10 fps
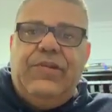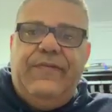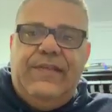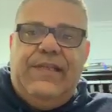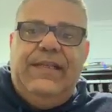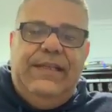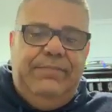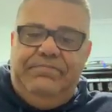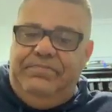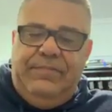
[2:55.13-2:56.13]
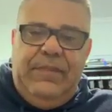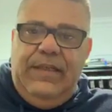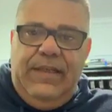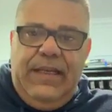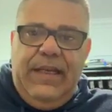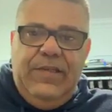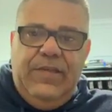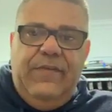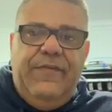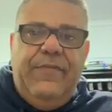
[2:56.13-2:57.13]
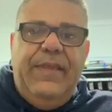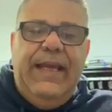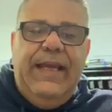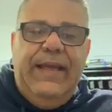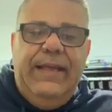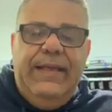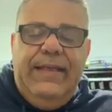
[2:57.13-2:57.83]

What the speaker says: obviously, that goes on from there.